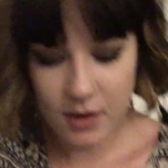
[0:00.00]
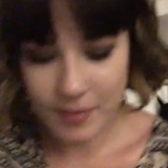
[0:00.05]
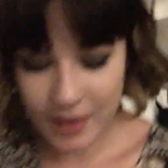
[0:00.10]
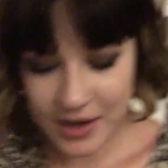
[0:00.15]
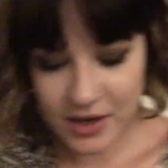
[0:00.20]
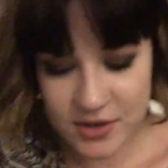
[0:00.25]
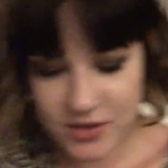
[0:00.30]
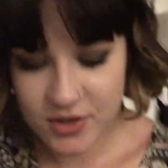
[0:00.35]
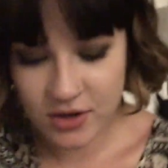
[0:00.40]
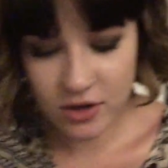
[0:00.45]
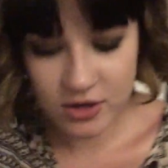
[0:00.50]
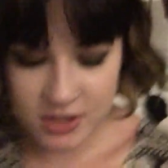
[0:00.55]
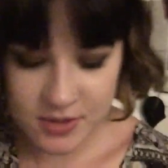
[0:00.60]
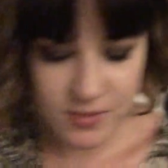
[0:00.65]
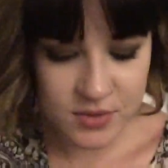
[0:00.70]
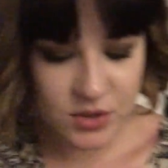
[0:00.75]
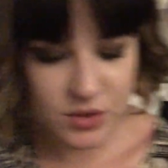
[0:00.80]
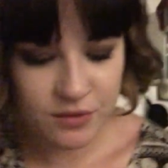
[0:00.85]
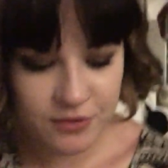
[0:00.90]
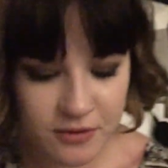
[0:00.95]
I also got
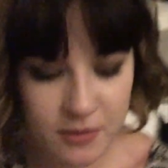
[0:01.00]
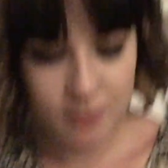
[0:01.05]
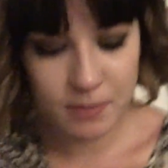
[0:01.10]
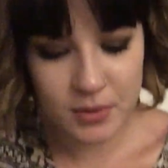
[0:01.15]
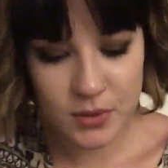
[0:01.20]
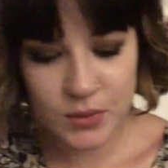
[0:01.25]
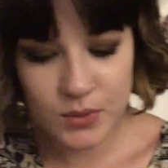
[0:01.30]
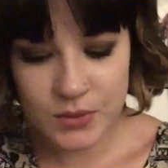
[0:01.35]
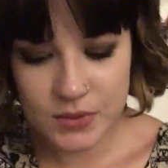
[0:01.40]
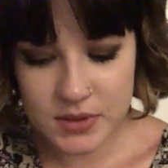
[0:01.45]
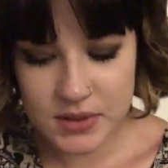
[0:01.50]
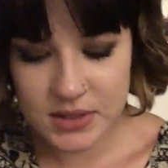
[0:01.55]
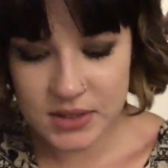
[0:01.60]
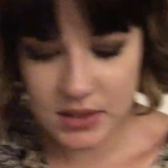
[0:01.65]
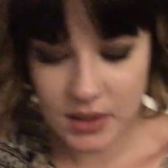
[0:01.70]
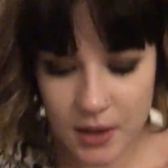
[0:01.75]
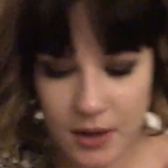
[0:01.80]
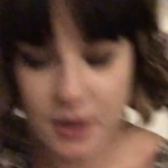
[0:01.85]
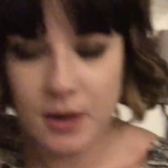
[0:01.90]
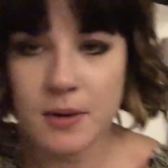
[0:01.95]
some stuff from
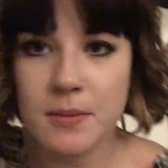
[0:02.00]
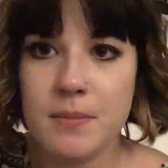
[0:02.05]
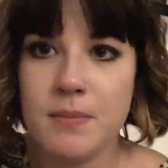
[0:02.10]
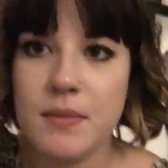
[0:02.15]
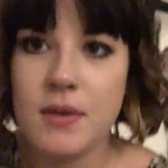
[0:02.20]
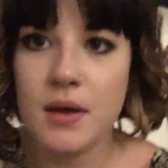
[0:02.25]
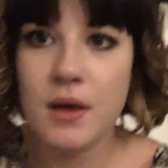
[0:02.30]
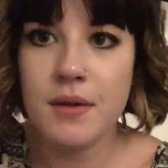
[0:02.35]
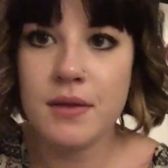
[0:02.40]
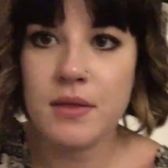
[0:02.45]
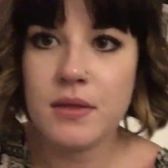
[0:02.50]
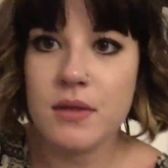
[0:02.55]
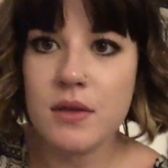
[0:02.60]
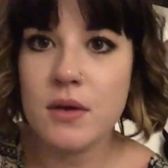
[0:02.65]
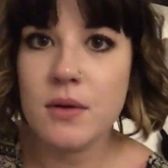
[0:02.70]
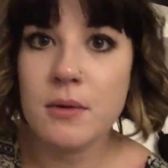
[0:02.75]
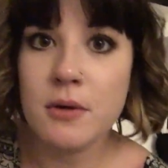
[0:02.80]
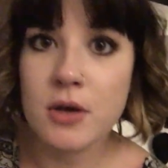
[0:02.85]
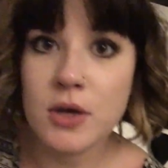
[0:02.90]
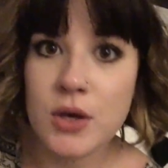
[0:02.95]
Boots.
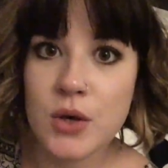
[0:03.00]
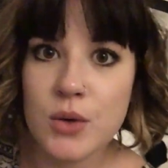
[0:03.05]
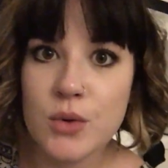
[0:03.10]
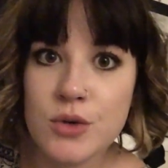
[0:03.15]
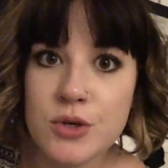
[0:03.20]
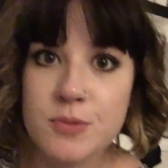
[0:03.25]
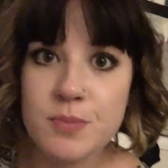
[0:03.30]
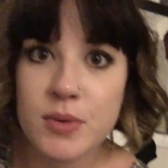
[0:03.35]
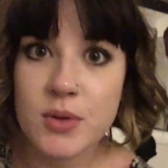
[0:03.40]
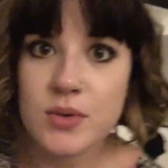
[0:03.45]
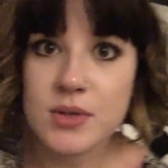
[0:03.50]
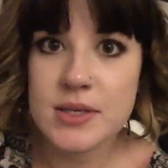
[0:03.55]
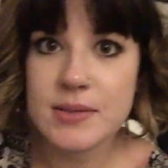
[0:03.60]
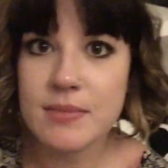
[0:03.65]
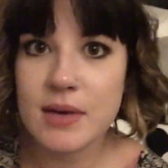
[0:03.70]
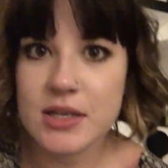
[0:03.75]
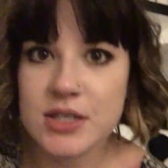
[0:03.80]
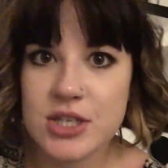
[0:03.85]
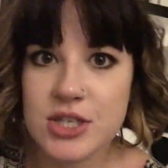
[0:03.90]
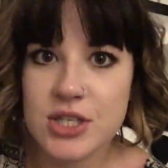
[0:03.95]
The huge Boots
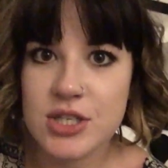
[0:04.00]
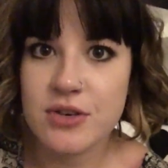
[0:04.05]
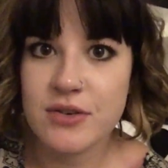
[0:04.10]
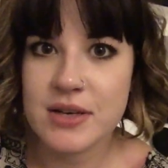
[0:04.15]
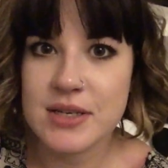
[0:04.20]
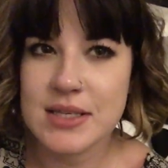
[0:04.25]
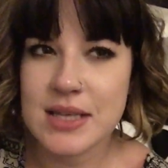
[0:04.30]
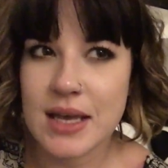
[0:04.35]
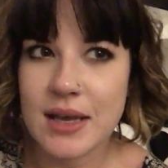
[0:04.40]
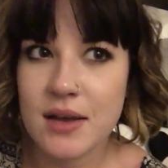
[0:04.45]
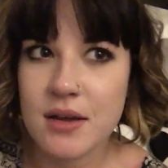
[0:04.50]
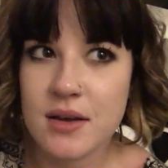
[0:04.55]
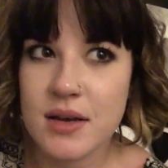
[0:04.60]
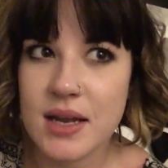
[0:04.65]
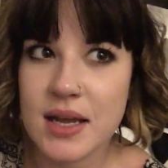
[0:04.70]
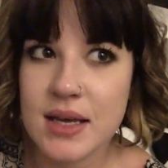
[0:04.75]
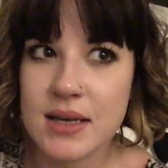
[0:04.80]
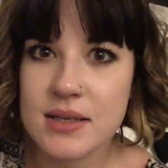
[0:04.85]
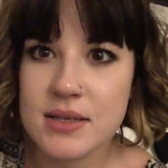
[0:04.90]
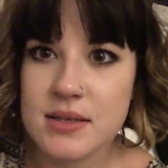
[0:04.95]
in Manchester has like a
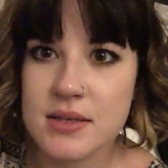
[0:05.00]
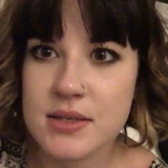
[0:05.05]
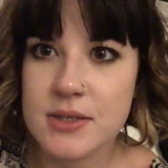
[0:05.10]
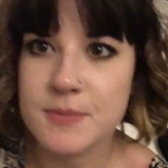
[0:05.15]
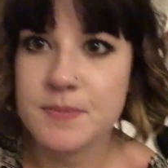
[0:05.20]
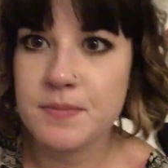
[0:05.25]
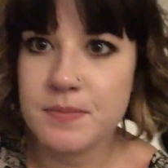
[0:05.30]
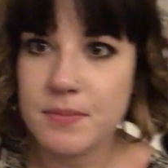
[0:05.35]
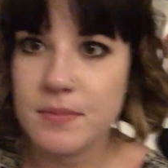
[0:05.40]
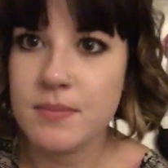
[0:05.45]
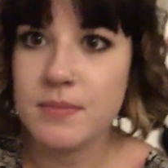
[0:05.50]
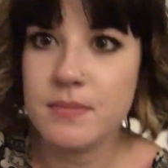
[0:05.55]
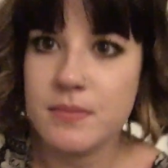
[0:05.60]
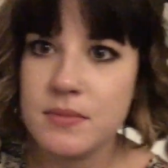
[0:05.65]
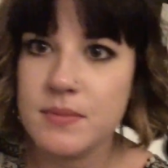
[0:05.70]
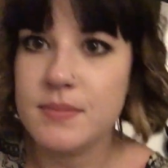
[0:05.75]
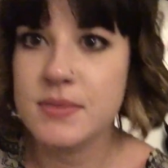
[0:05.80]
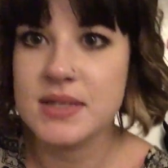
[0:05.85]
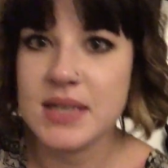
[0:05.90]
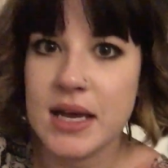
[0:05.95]
NYX
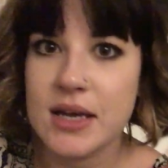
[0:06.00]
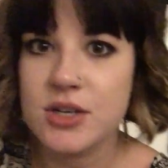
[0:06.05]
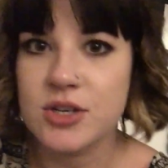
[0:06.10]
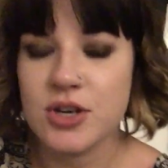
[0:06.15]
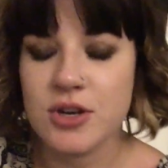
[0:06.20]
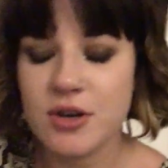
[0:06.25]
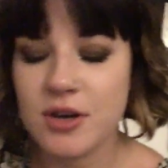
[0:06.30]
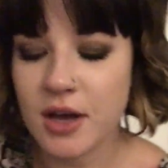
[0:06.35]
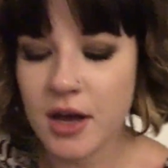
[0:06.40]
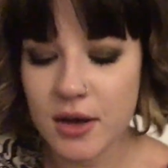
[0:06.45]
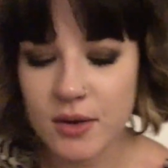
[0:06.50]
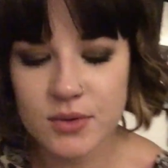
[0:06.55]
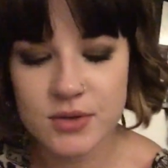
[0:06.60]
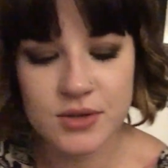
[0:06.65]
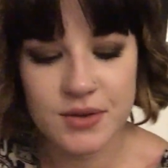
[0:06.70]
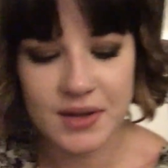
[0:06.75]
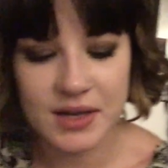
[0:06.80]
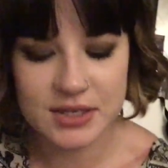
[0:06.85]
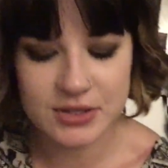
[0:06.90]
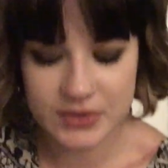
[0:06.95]
section now,
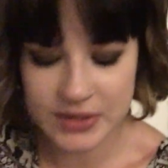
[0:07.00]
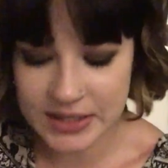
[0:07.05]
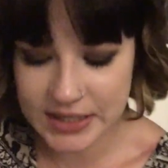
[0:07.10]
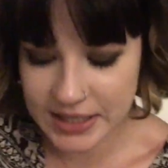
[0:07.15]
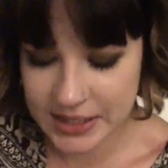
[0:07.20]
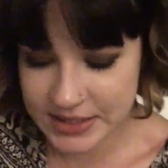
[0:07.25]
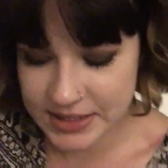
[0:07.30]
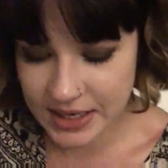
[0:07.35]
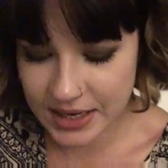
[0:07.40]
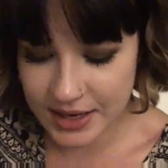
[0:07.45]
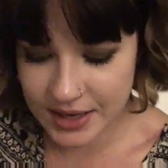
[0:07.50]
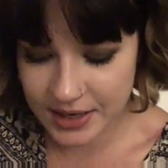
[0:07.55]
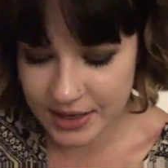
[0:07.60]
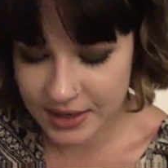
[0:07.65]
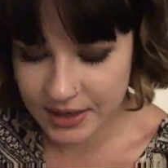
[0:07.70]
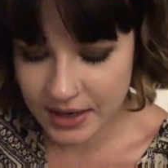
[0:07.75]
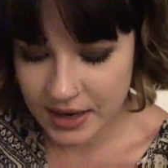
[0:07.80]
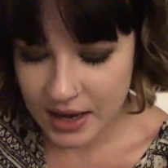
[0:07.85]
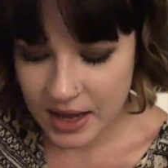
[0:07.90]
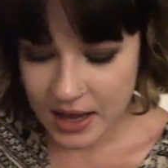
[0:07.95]
so that's really
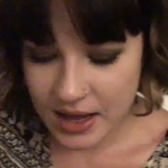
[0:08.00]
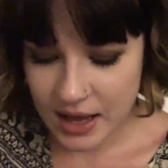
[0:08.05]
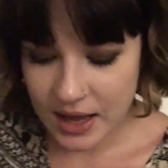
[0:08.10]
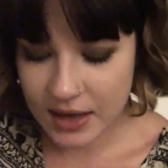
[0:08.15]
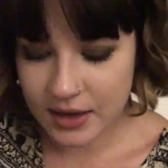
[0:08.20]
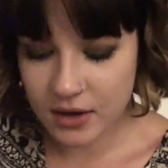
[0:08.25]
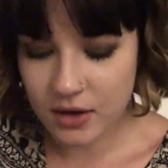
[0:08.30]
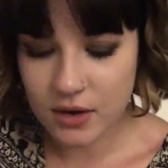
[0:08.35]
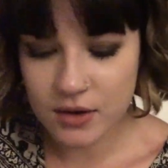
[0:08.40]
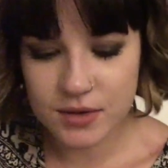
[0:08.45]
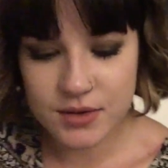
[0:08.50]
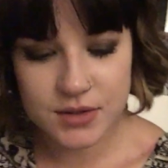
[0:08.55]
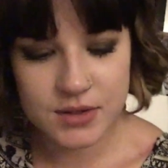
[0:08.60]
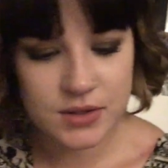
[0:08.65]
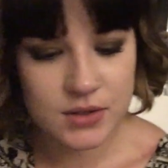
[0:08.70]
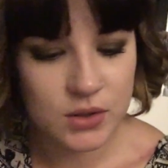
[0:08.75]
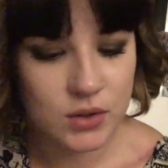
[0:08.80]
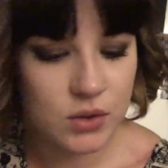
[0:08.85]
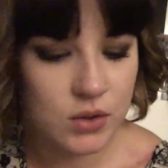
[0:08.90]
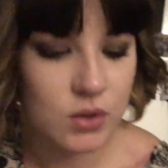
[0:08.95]
exciting. I got
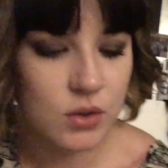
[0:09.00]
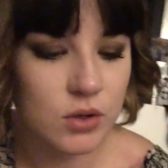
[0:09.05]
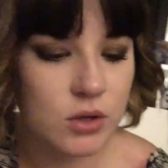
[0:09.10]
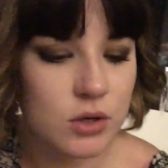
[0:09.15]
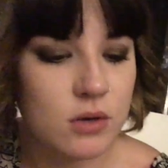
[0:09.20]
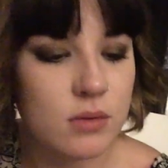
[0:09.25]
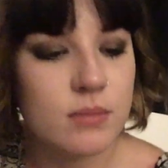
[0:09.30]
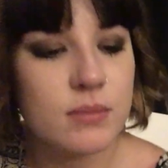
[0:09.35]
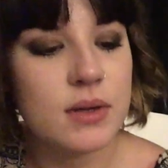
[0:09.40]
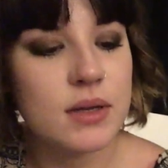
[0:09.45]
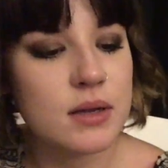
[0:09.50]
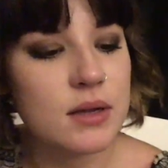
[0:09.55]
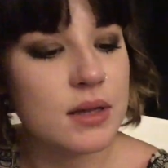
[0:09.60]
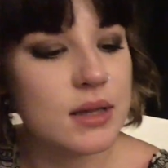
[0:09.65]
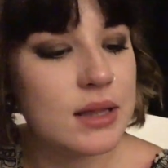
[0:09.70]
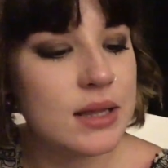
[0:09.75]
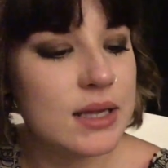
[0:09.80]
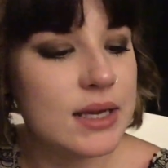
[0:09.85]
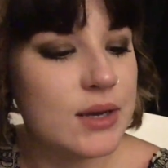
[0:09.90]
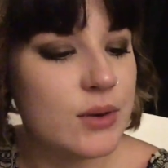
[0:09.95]
some
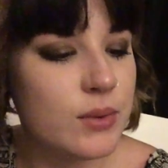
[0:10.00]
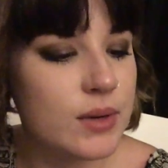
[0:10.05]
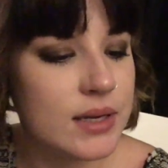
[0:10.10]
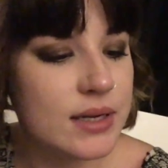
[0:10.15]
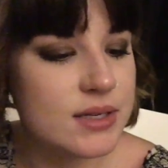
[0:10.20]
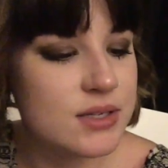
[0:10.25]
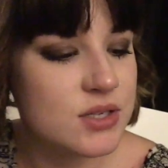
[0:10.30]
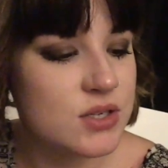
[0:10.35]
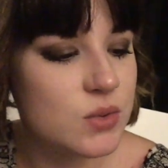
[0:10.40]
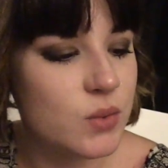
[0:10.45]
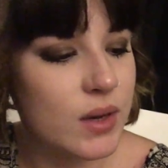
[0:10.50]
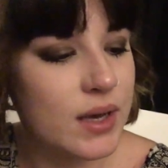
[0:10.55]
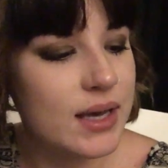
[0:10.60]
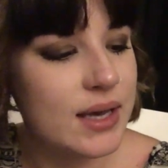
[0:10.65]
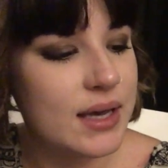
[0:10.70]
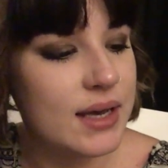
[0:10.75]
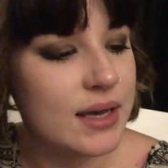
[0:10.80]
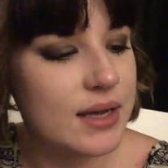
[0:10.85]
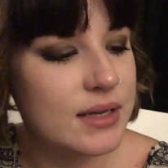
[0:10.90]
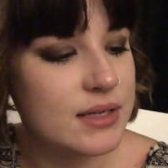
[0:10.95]
liquid
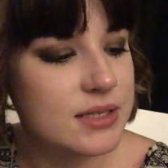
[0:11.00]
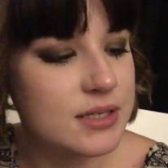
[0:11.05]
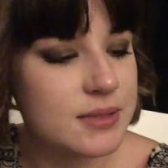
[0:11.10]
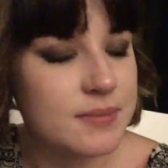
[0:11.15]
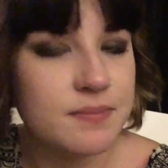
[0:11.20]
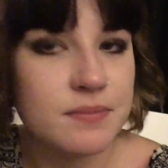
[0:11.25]
suede